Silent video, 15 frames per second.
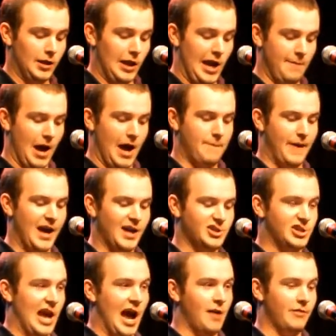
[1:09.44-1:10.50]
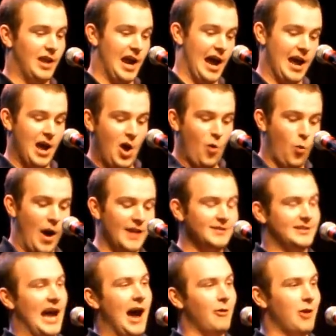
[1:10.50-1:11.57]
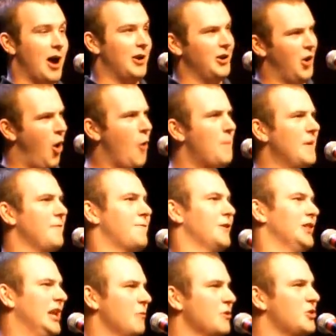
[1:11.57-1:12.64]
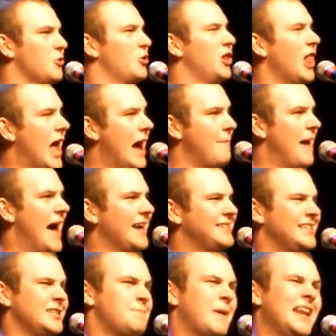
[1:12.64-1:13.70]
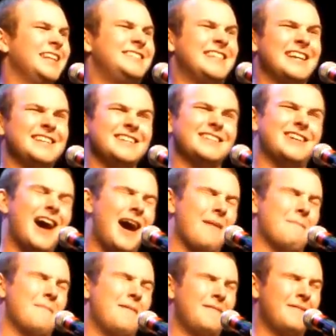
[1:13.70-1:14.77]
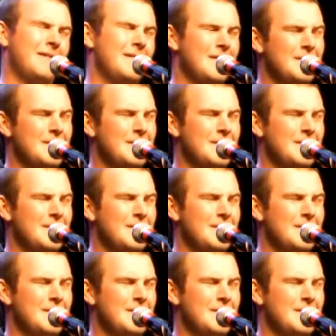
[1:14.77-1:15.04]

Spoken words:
lay my page down, then I went down on it, hoping for lyrical climaxes, but it didn't come.